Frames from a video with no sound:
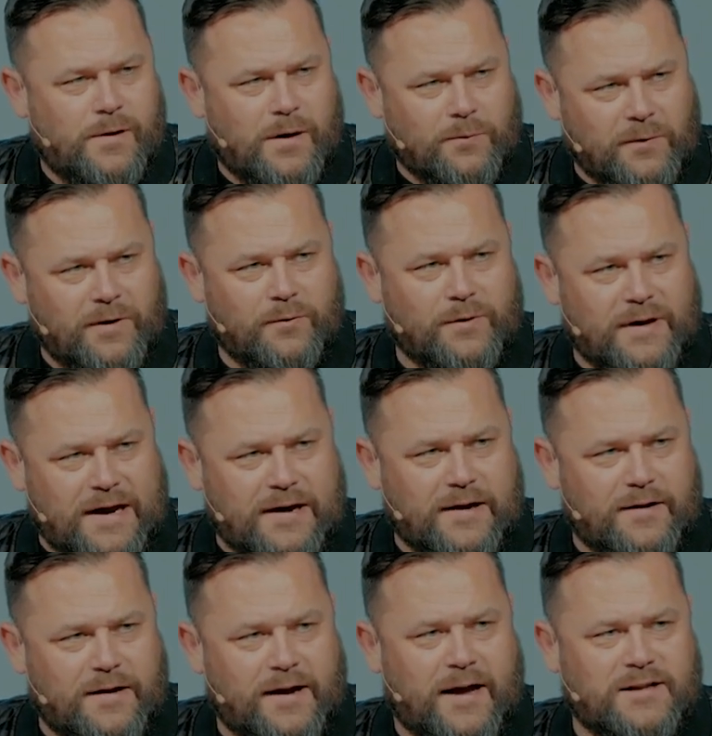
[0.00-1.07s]
A real
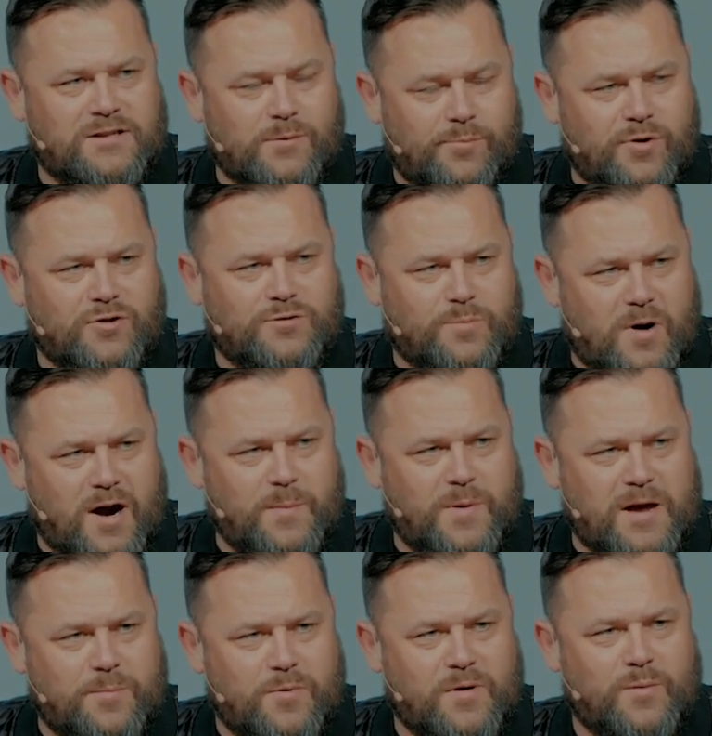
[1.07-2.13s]
leader that gets abused by
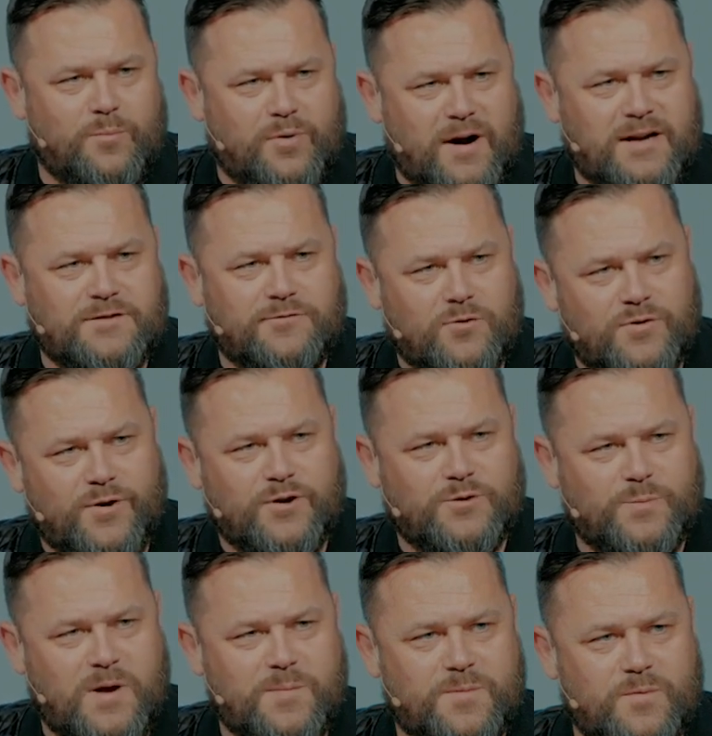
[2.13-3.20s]
people and prays for those
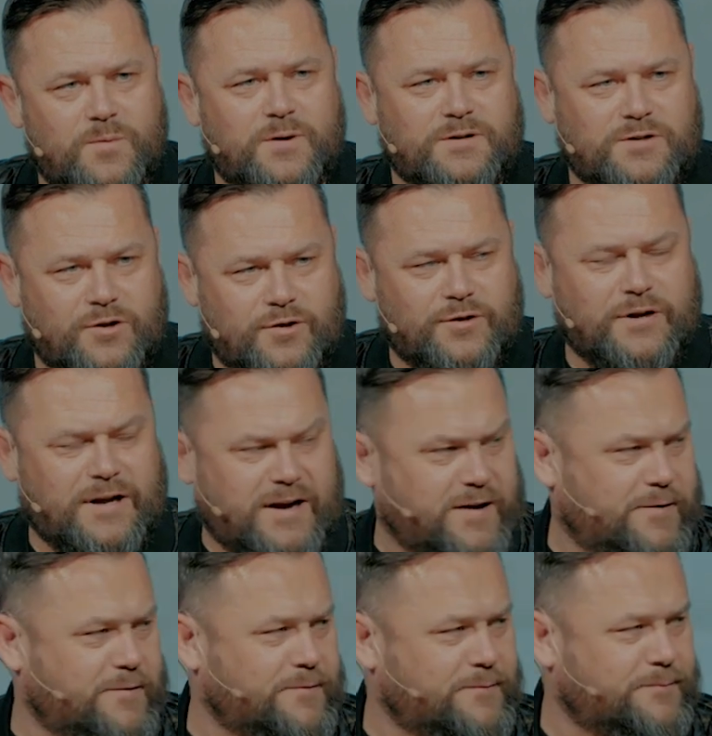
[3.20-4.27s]
people is a good
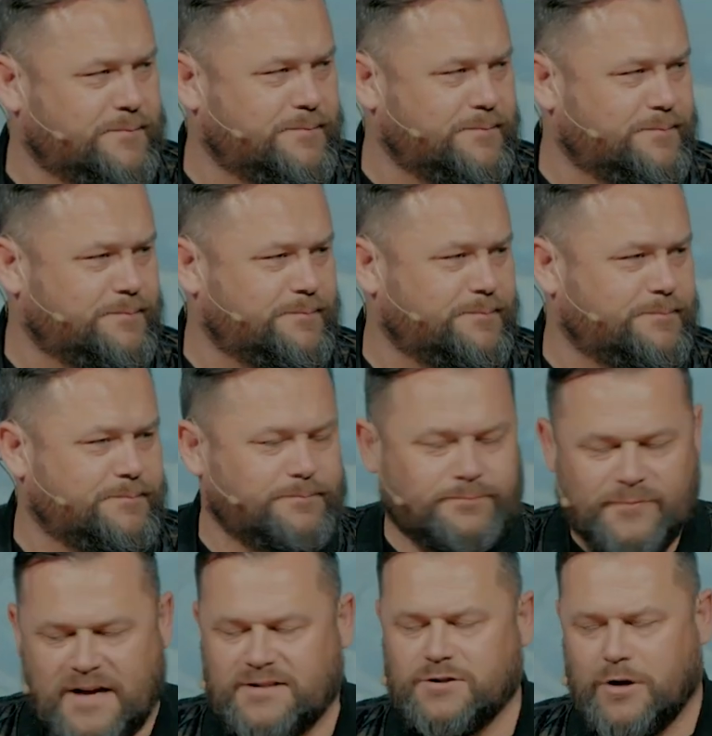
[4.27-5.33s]
leader.
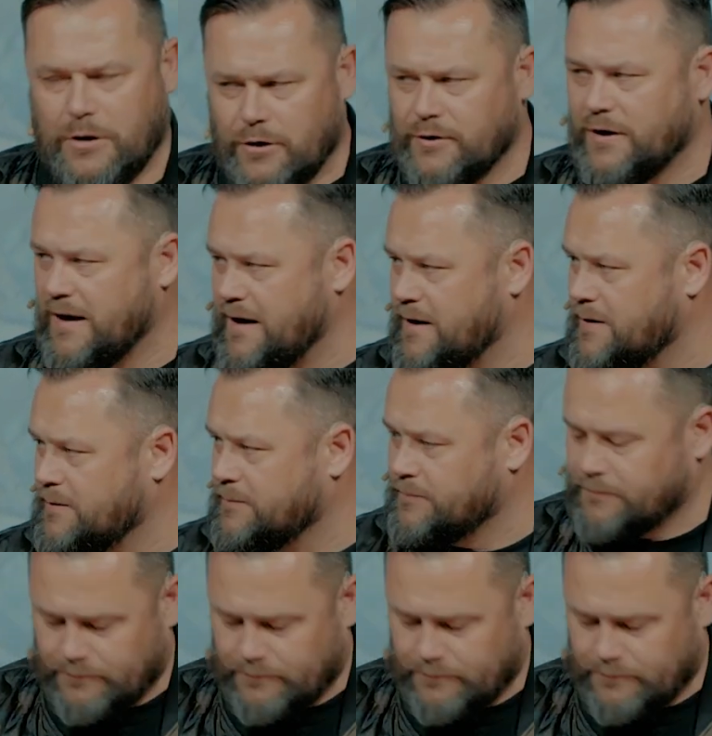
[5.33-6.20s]
That's a good leader.